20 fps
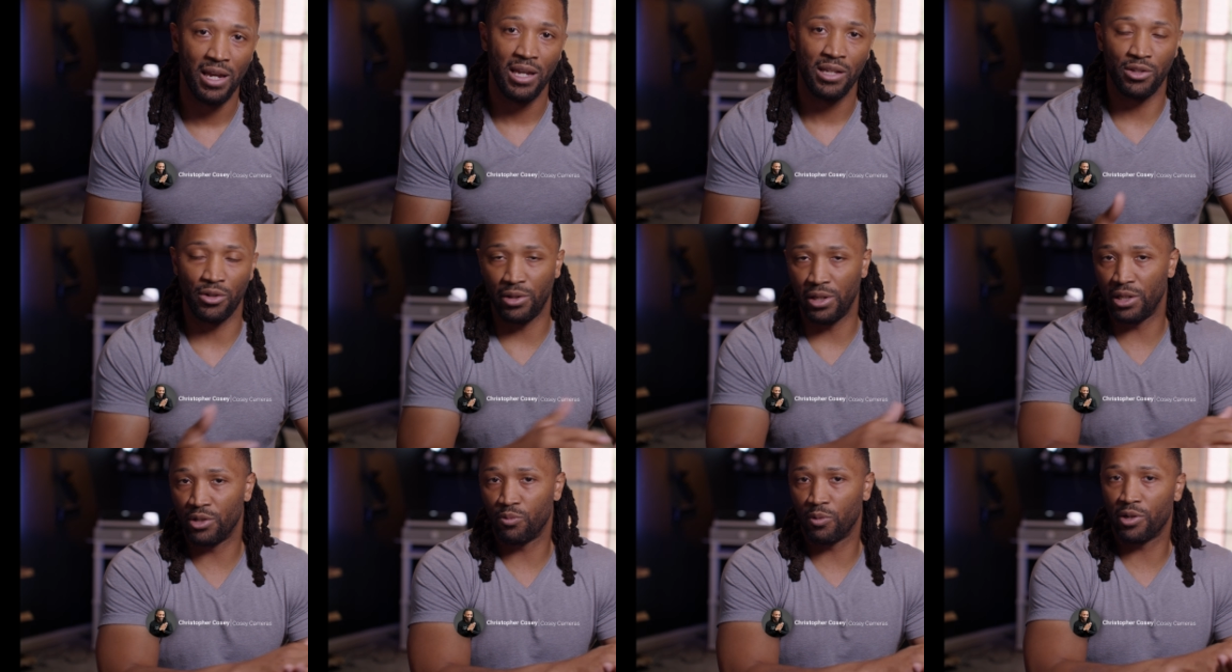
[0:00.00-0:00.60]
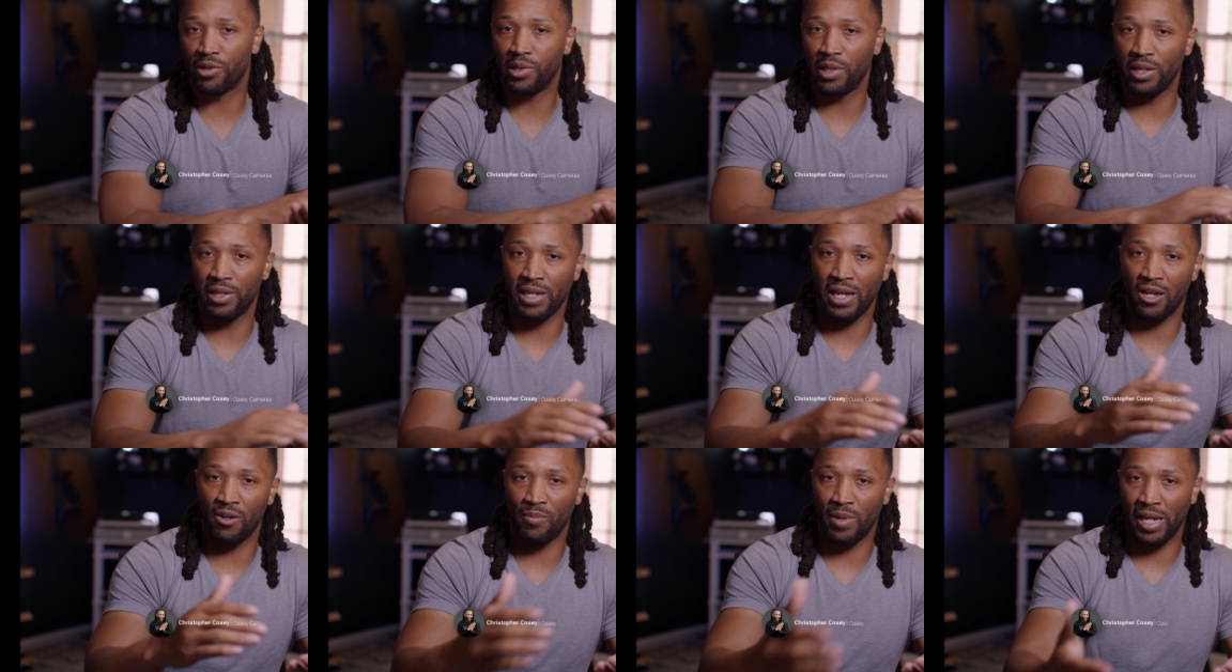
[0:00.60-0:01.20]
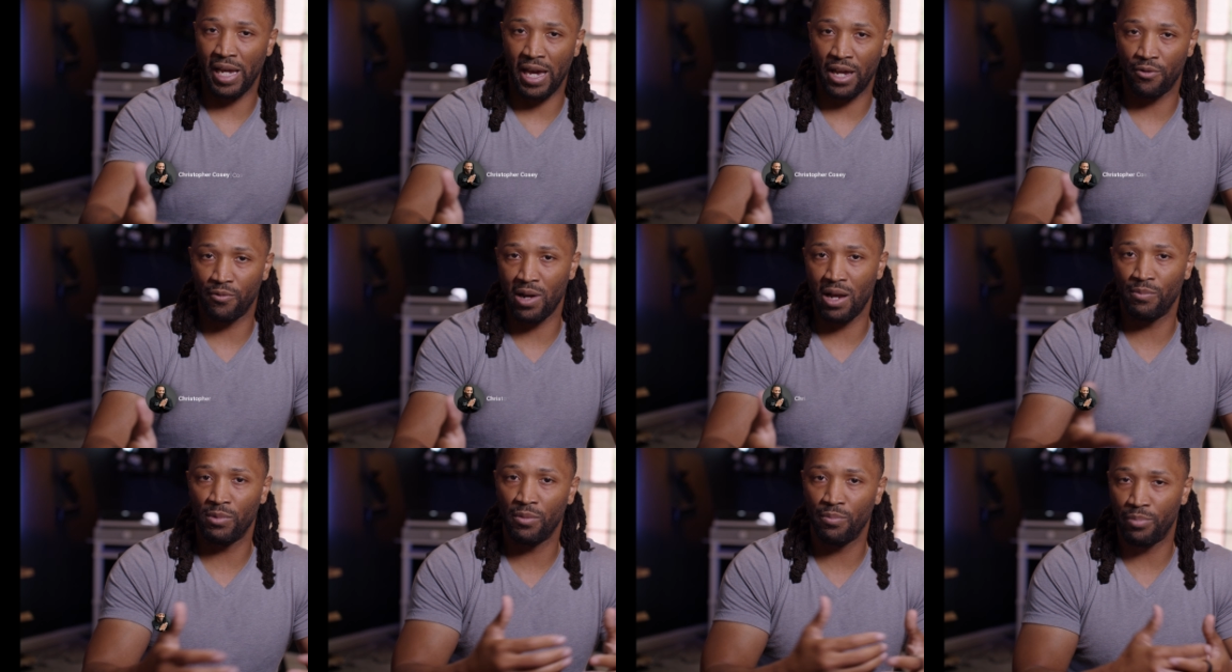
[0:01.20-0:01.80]
So these were sent out by
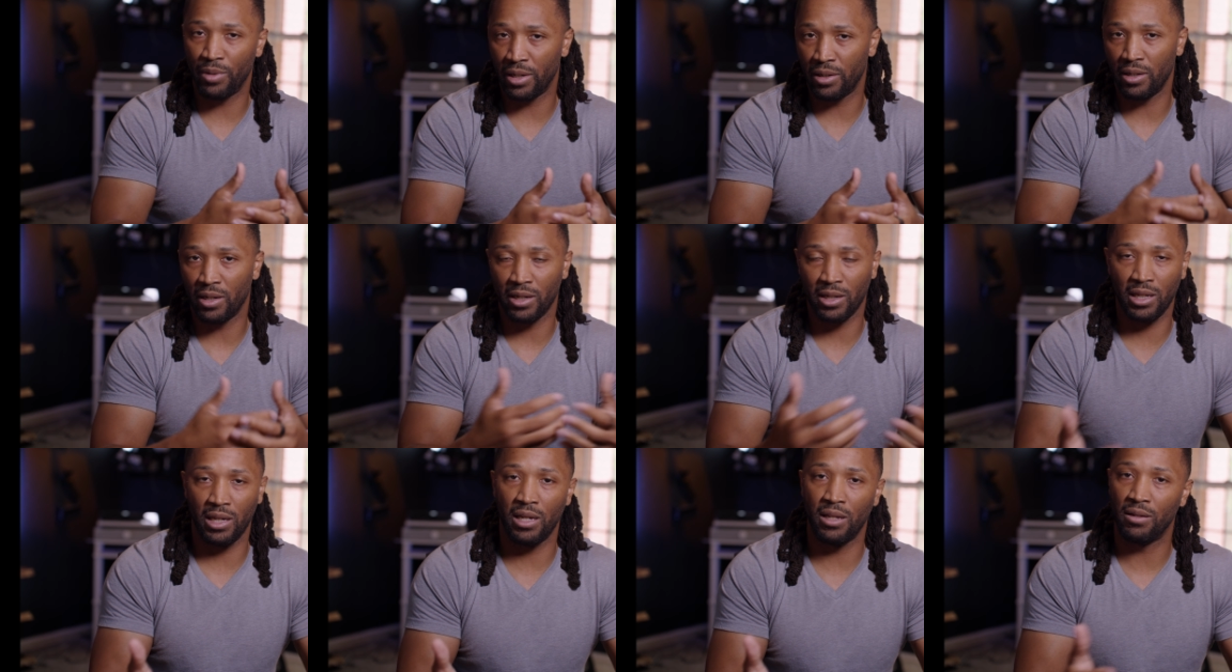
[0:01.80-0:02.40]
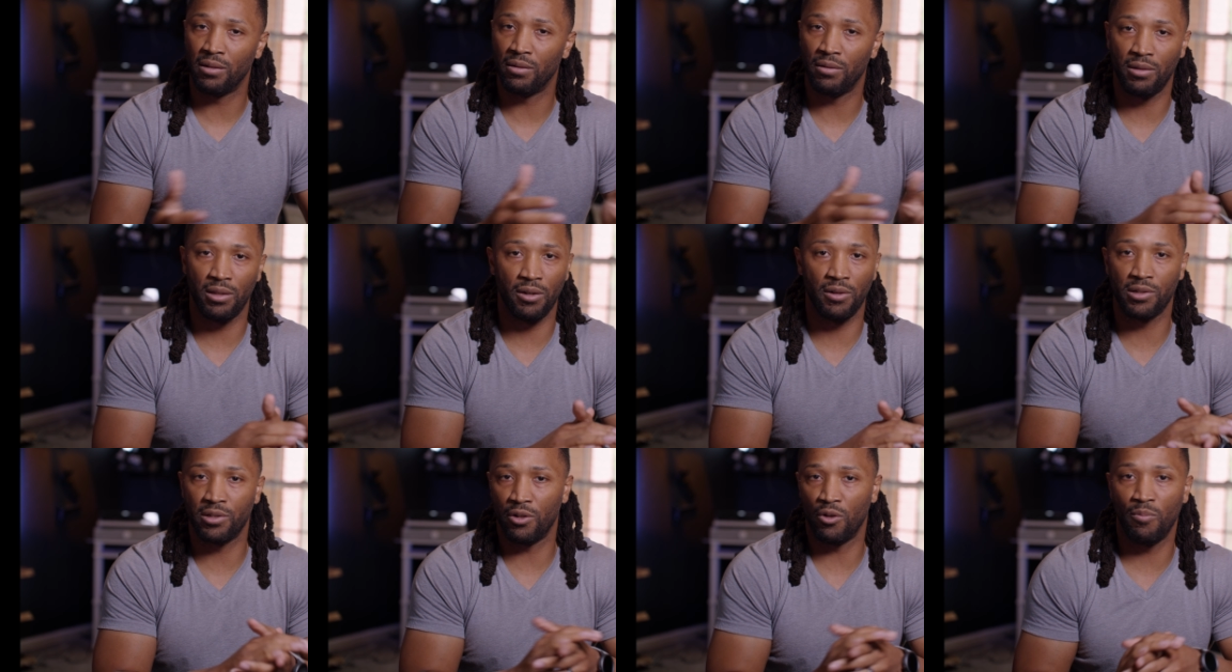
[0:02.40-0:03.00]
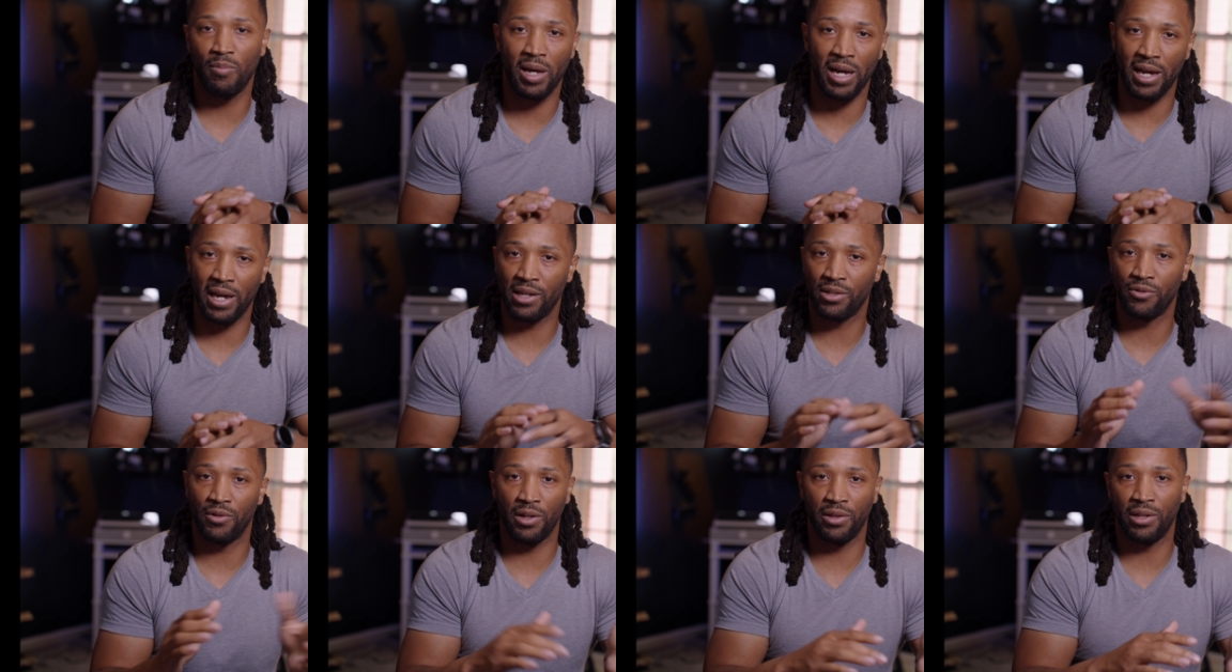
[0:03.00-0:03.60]
Adorama, but again, there's no
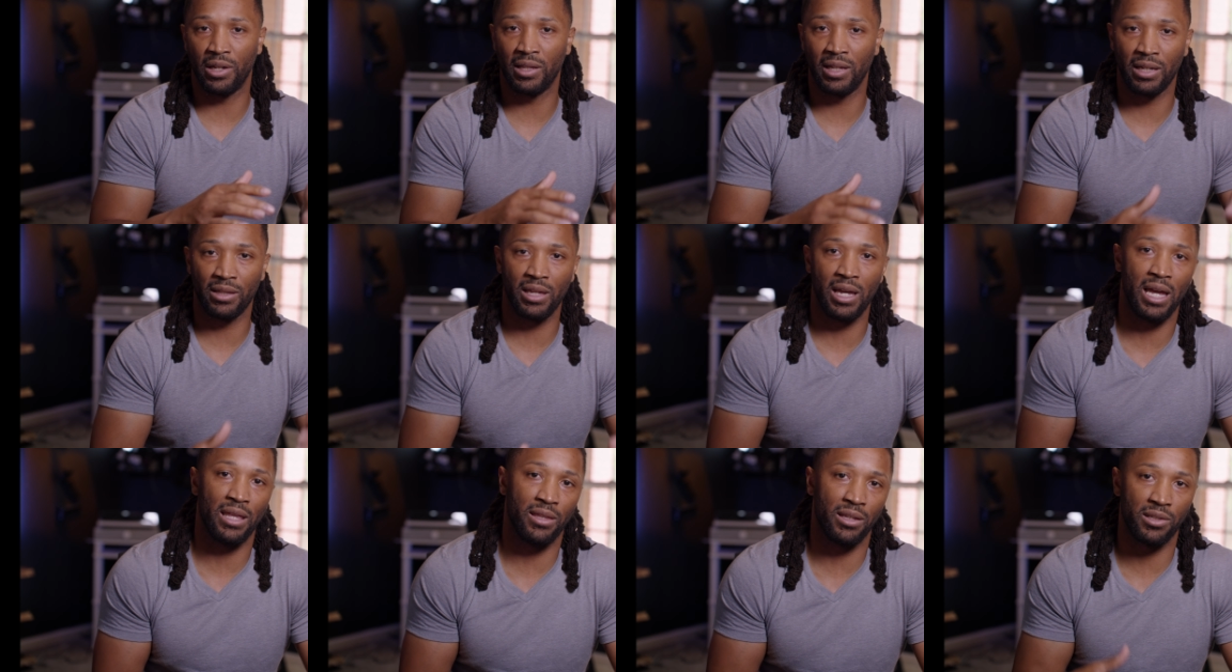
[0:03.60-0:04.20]
bias or anything like that.